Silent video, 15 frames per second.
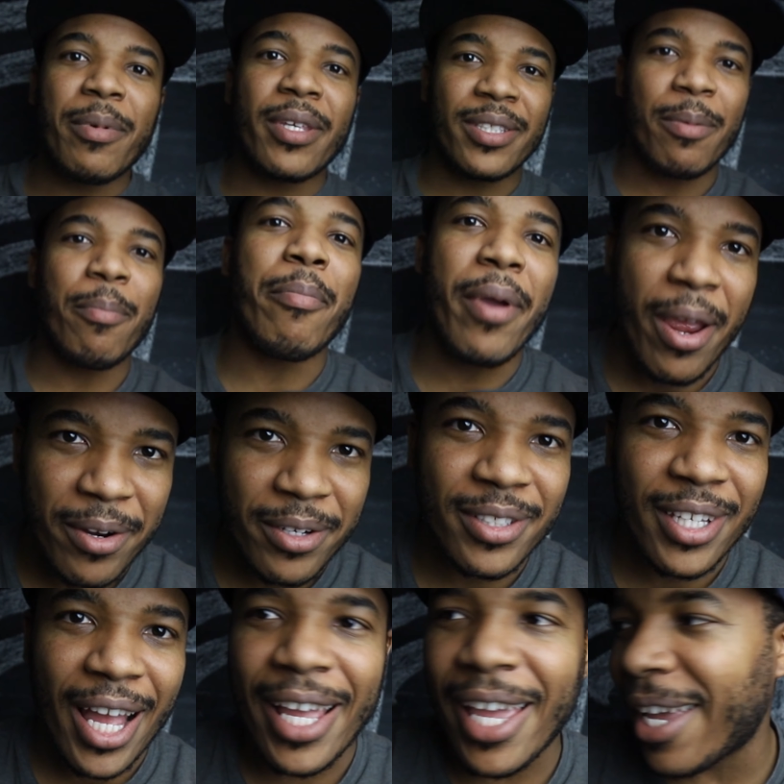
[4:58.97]
It's
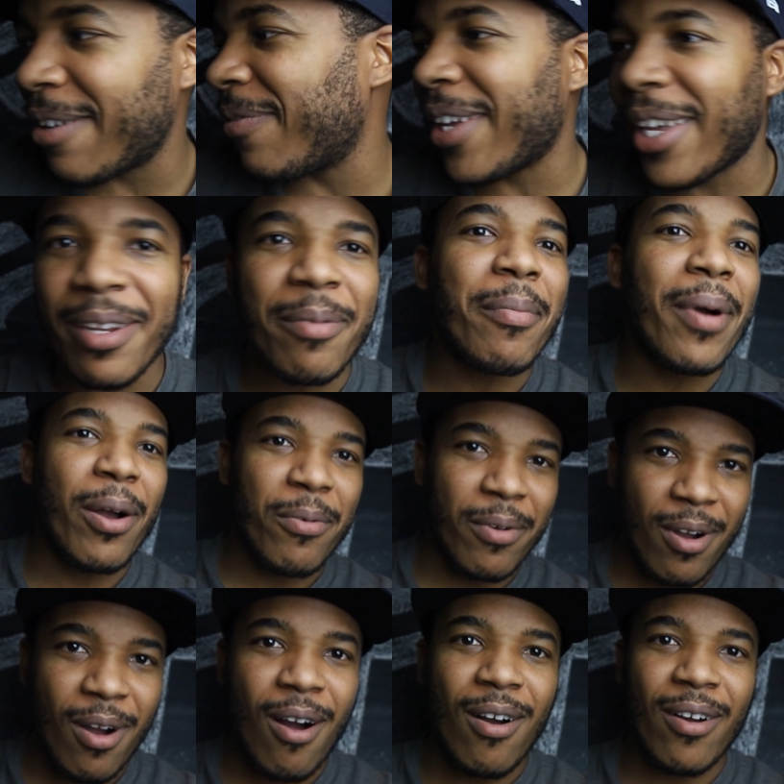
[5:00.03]
embarrassing. I can't even get in my own
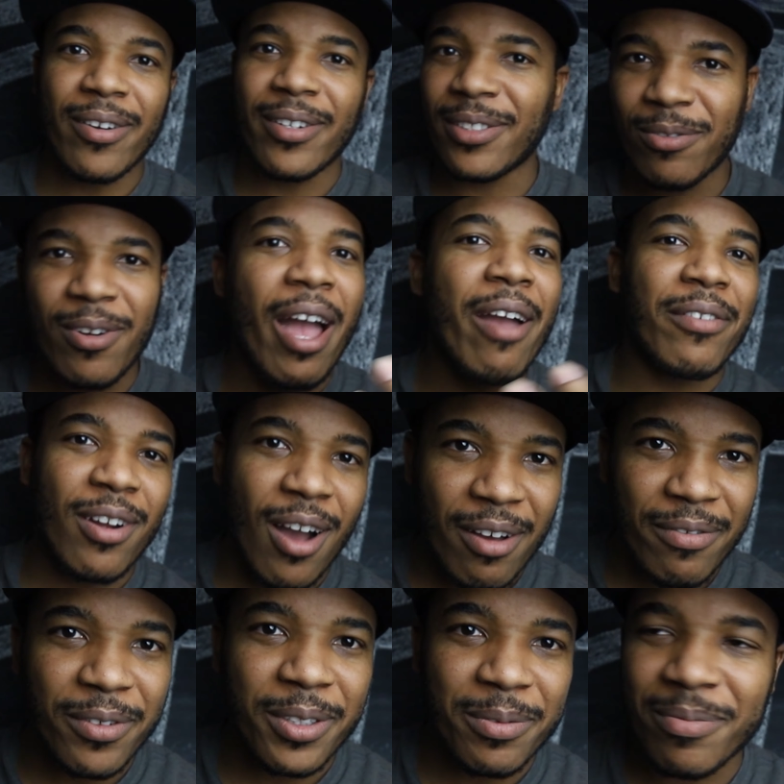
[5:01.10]
car. It's driving
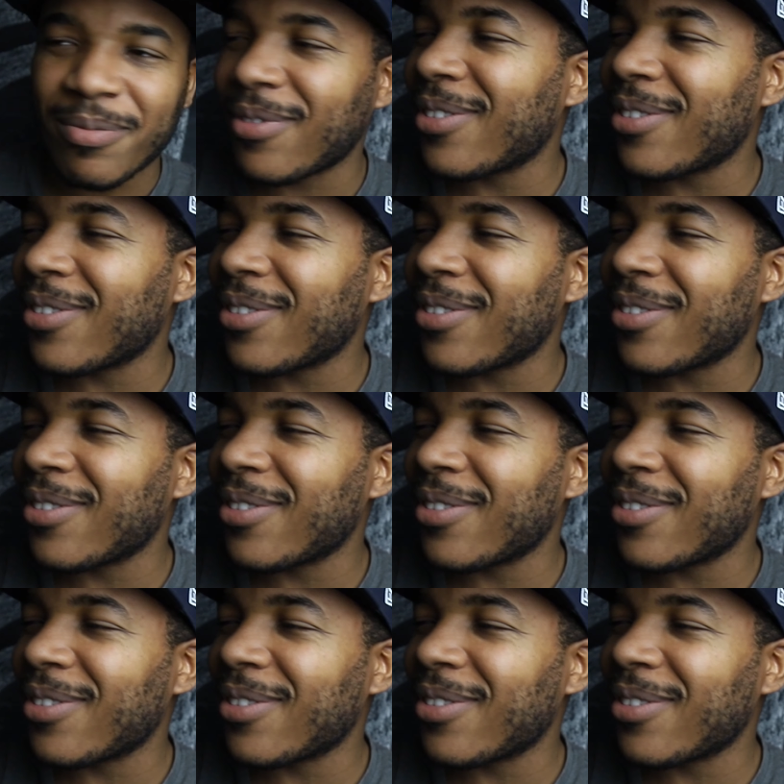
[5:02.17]
off on